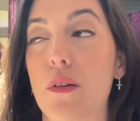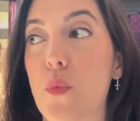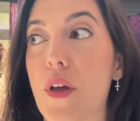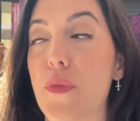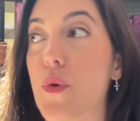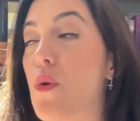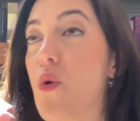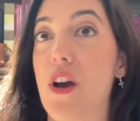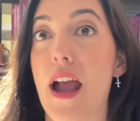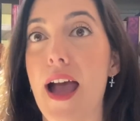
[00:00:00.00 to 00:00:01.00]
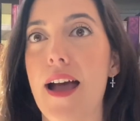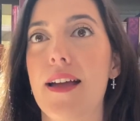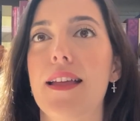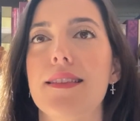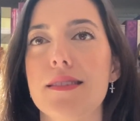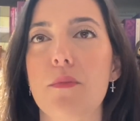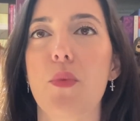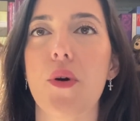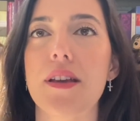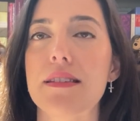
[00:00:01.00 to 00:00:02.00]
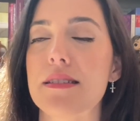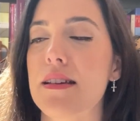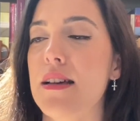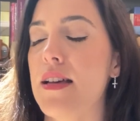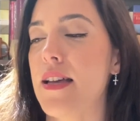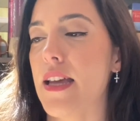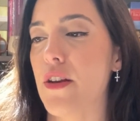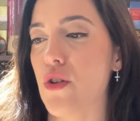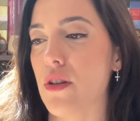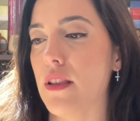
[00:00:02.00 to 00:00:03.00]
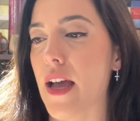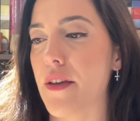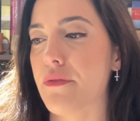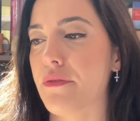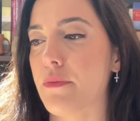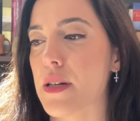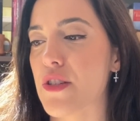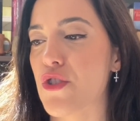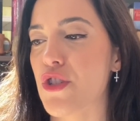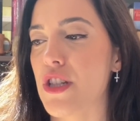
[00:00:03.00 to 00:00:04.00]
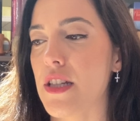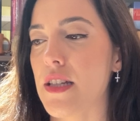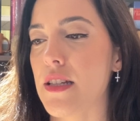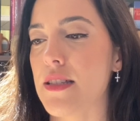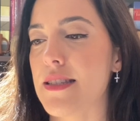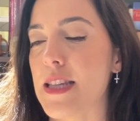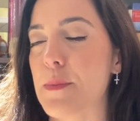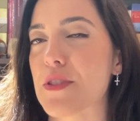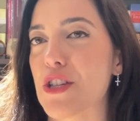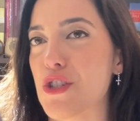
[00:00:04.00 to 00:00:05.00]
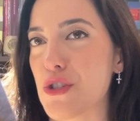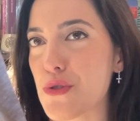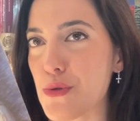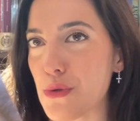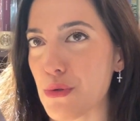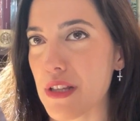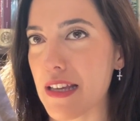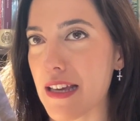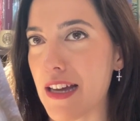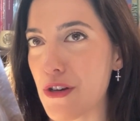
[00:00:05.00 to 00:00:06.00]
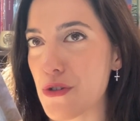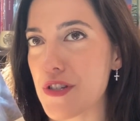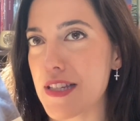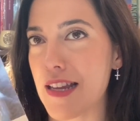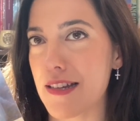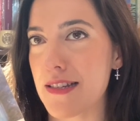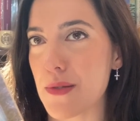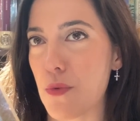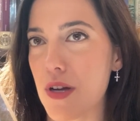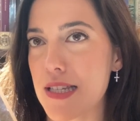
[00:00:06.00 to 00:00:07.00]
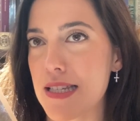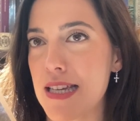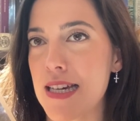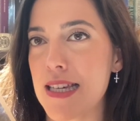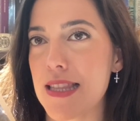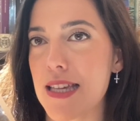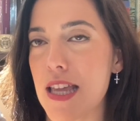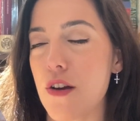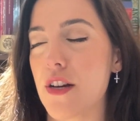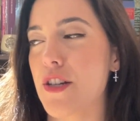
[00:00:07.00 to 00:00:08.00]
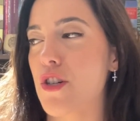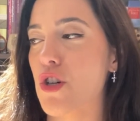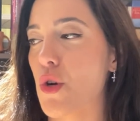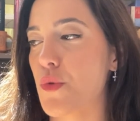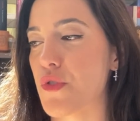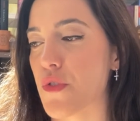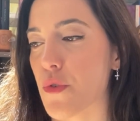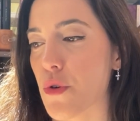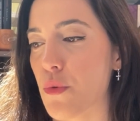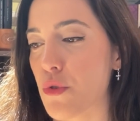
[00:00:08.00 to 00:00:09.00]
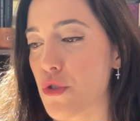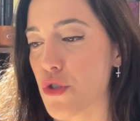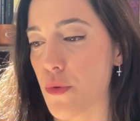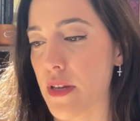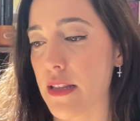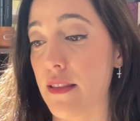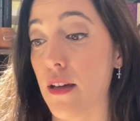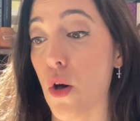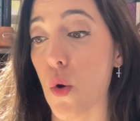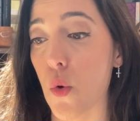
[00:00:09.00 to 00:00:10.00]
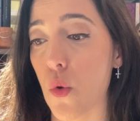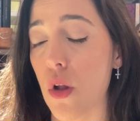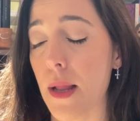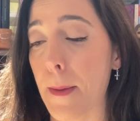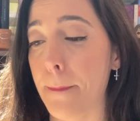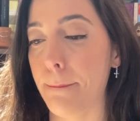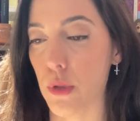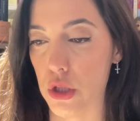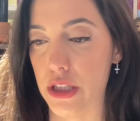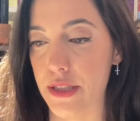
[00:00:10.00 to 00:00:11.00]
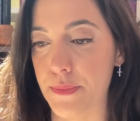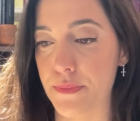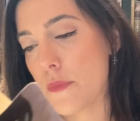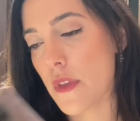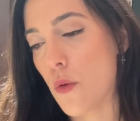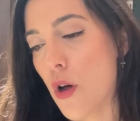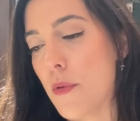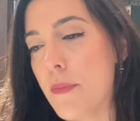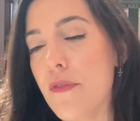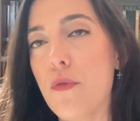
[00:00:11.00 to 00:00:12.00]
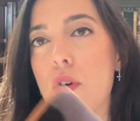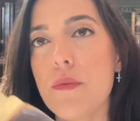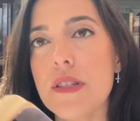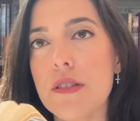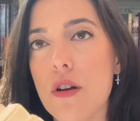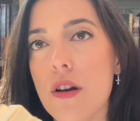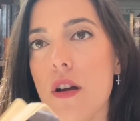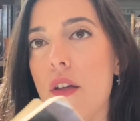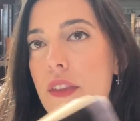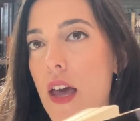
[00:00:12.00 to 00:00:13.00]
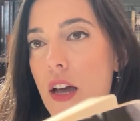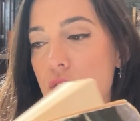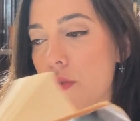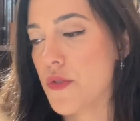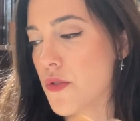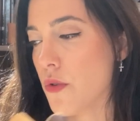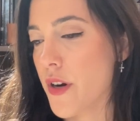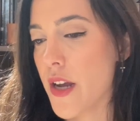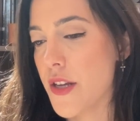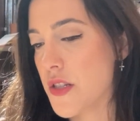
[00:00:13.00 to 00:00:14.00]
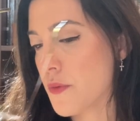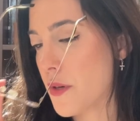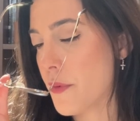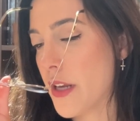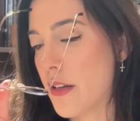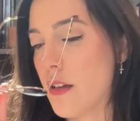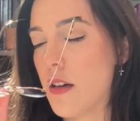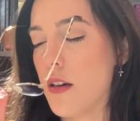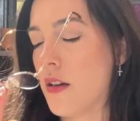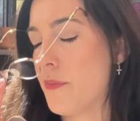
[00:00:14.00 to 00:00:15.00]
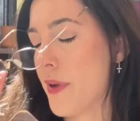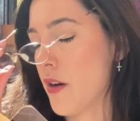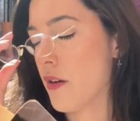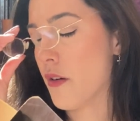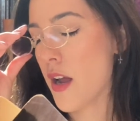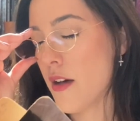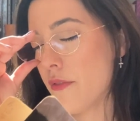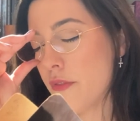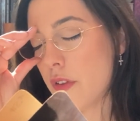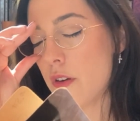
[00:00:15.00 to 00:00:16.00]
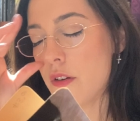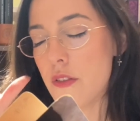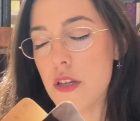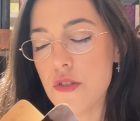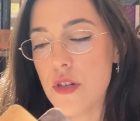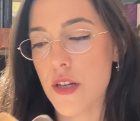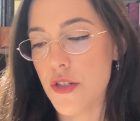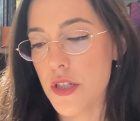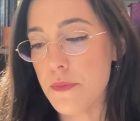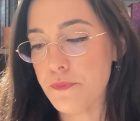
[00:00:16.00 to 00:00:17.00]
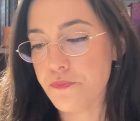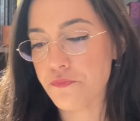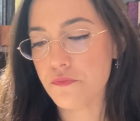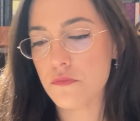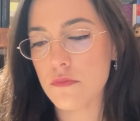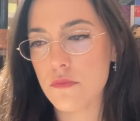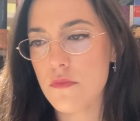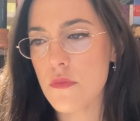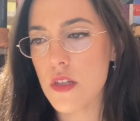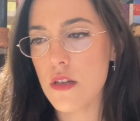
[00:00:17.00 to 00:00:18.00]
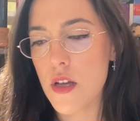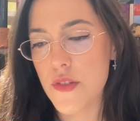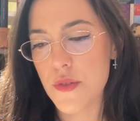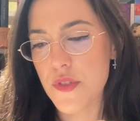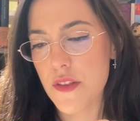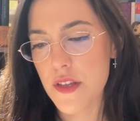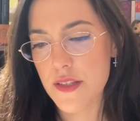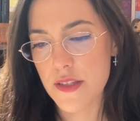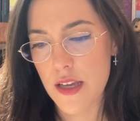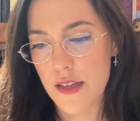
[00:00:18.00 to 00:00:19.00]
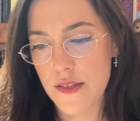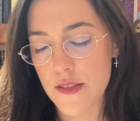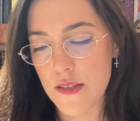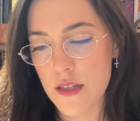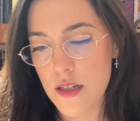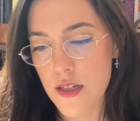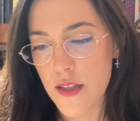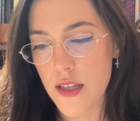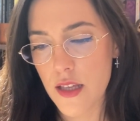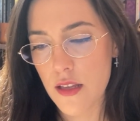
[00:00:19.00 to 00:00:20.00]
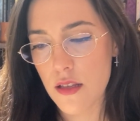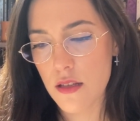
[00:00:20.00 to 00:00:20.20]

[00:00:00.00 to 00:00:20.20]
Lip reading: went through or had at some point in her life, because she seems like she truly understands what the character goes through during the whole book. Well, but before we start on the actual story, I just want to read a paragraph here in the introduction. So Cynthia says, the